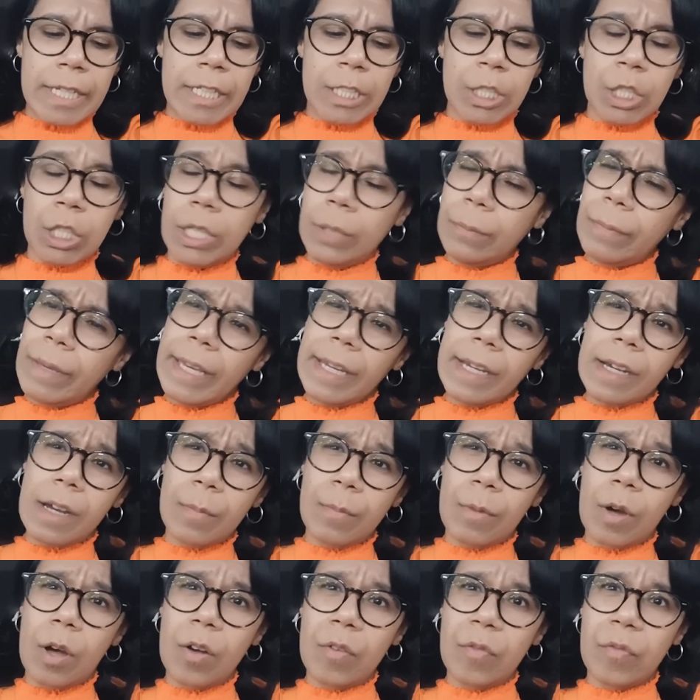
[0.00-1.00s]
She may
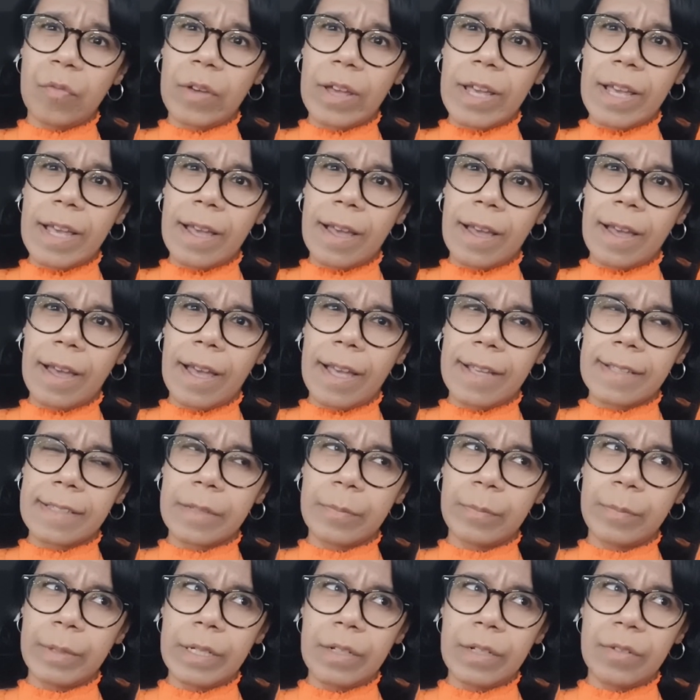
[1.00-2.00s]
come off as
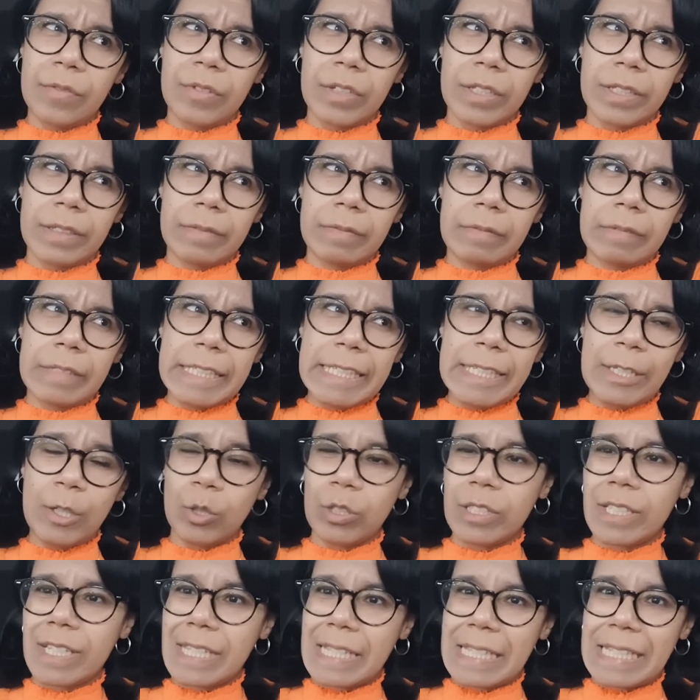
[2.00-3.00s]
a bit of an
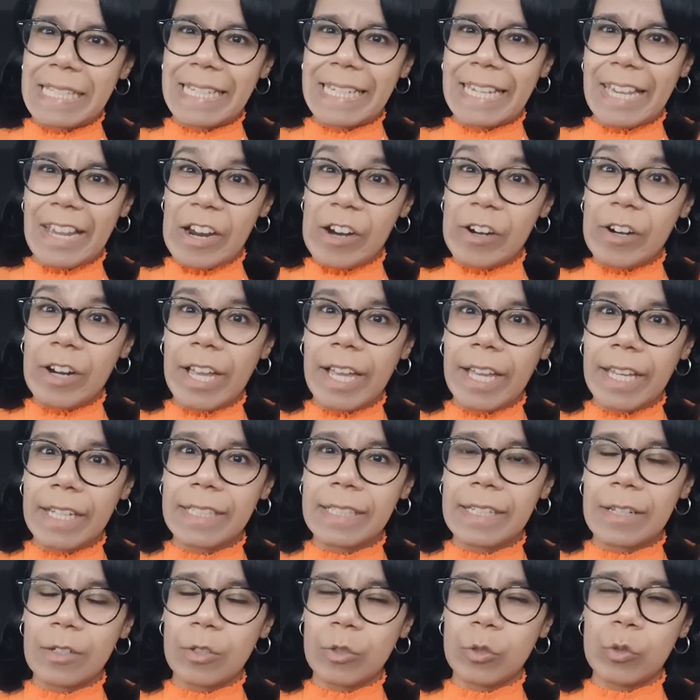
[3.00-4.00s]
egotistic
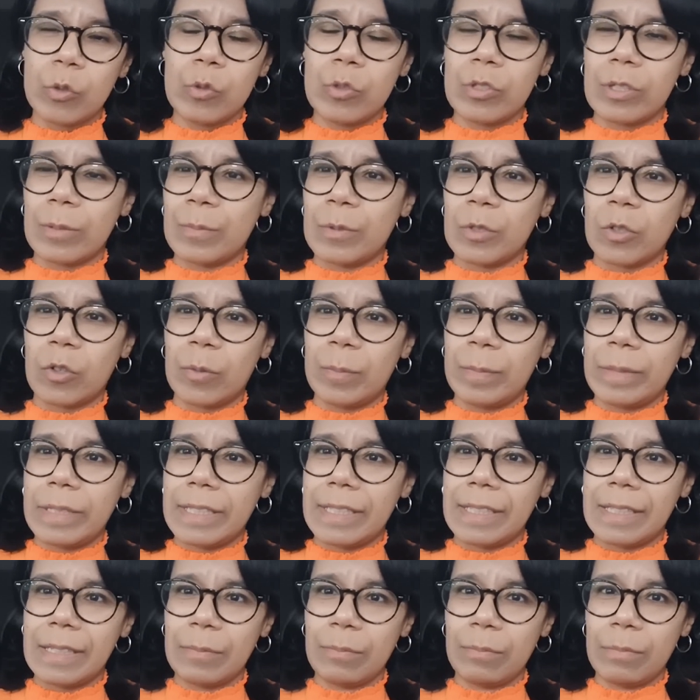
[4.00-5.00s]
airhead who's absorbed
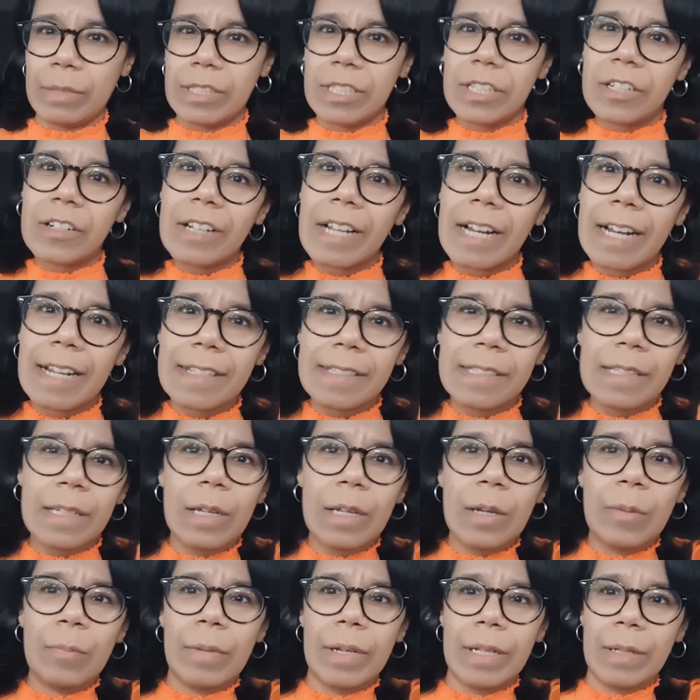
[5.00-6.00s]
in
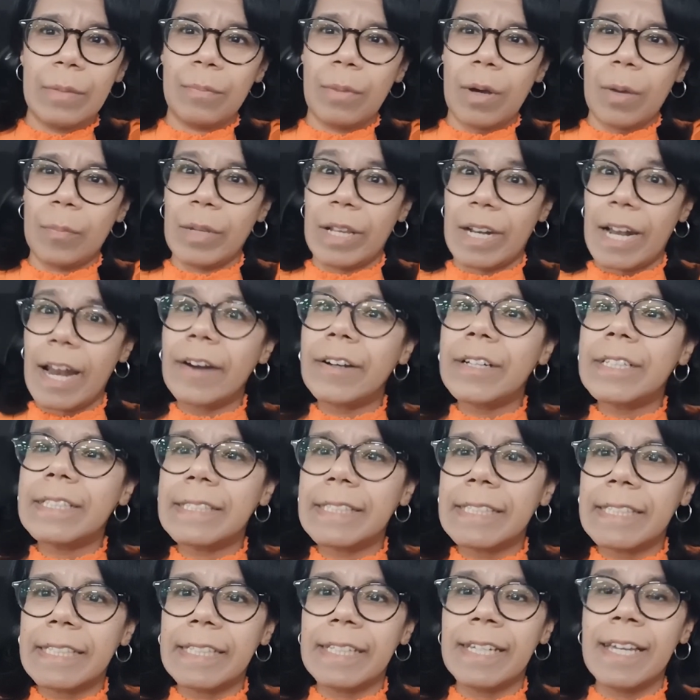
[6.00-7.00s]
materialism and
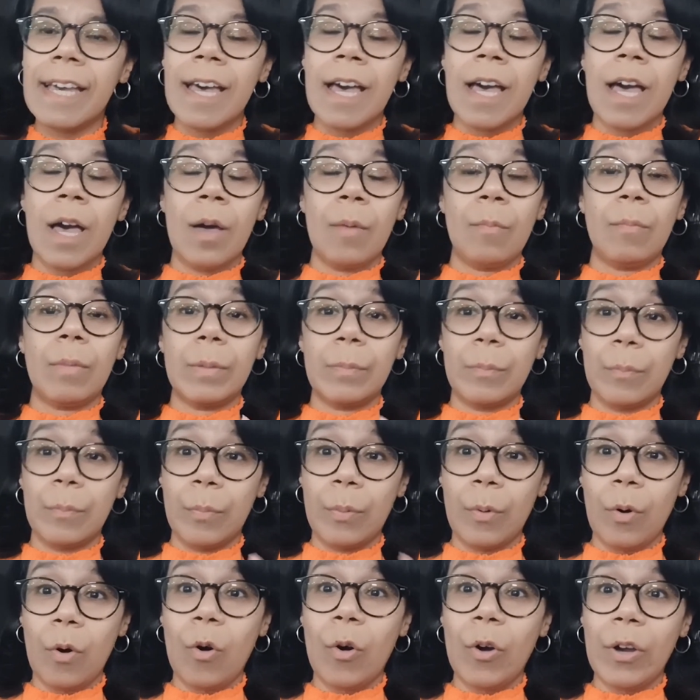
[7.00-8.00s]
popularity, but
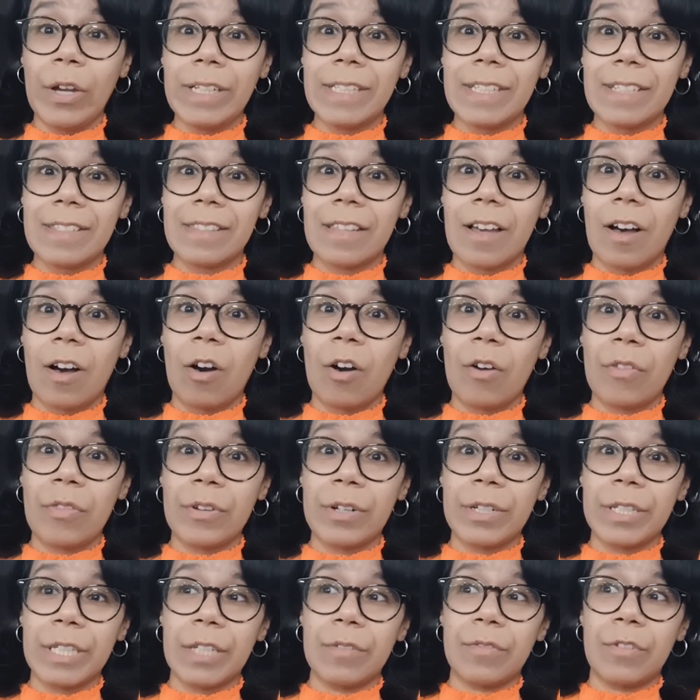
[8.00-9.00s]
boy, does the
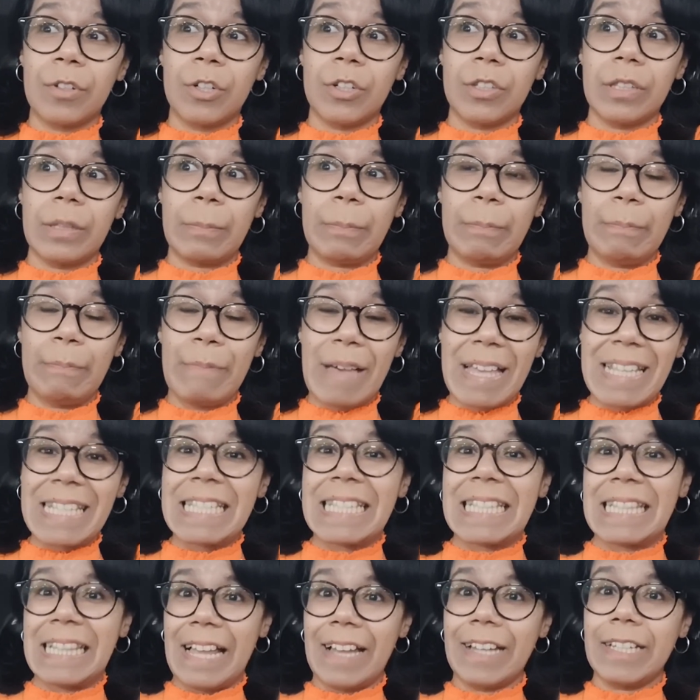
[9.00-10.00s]
author give her the
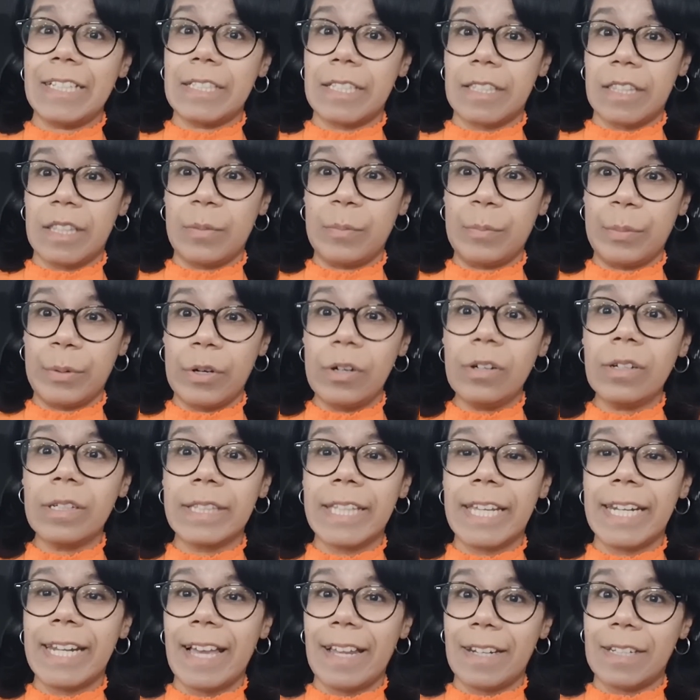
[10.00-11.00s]
best lines in the book
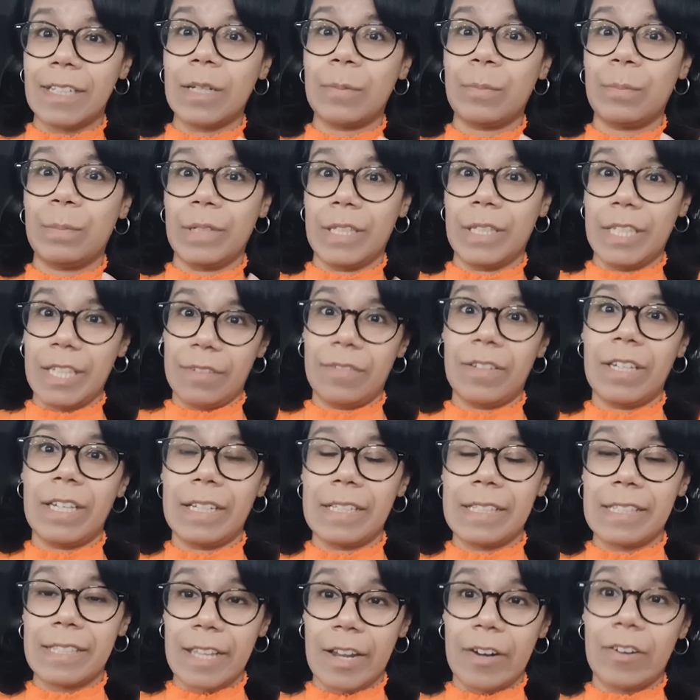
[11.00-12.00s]
that end up
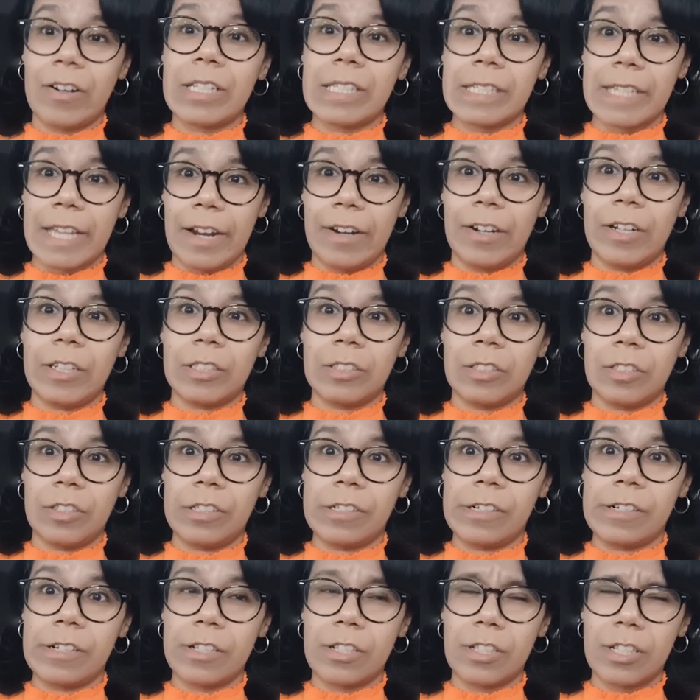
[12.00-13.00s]
giving Sarah's
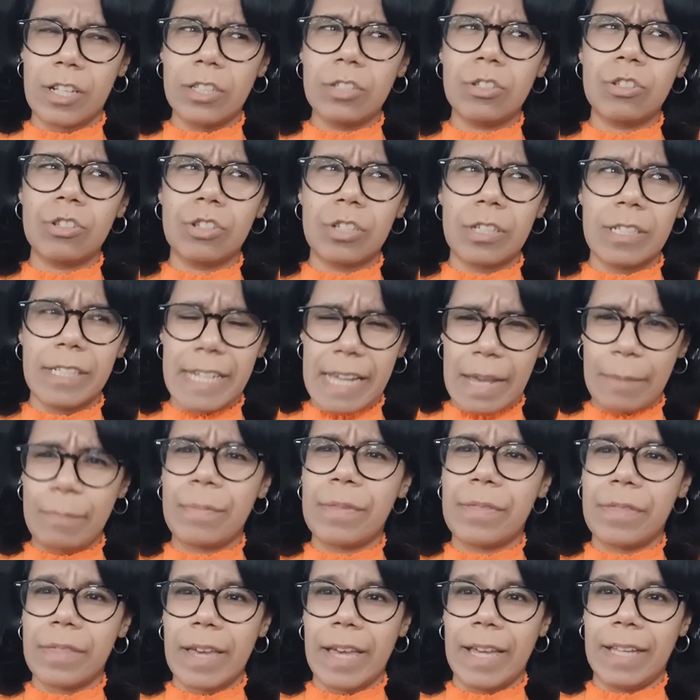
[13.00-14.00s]
character such
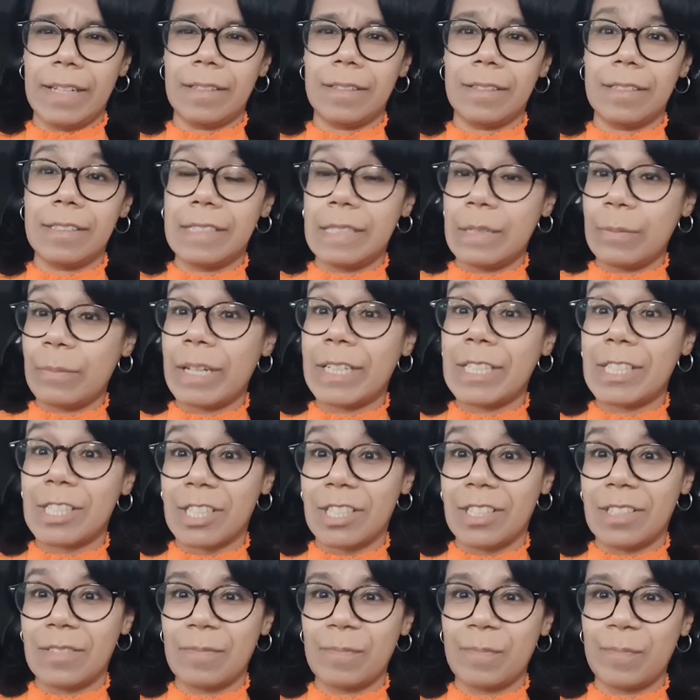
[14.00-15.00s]
depth and
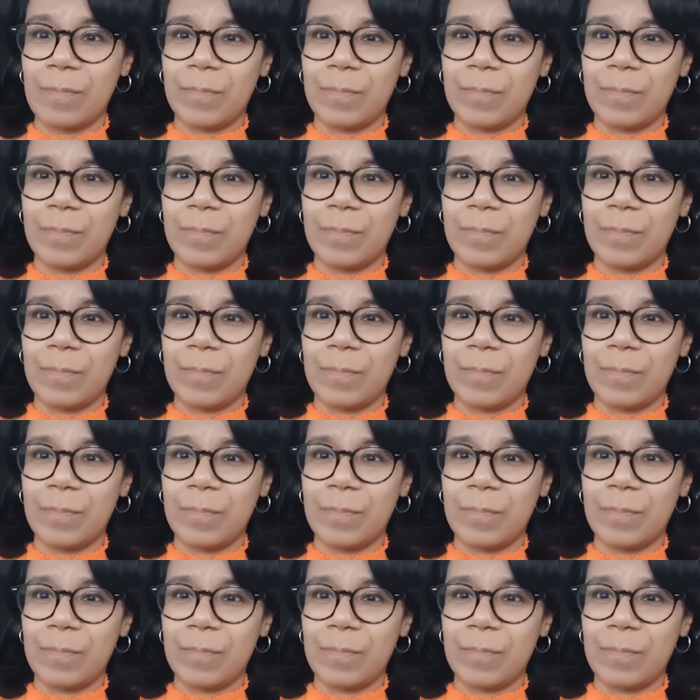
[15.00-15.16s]
dimension.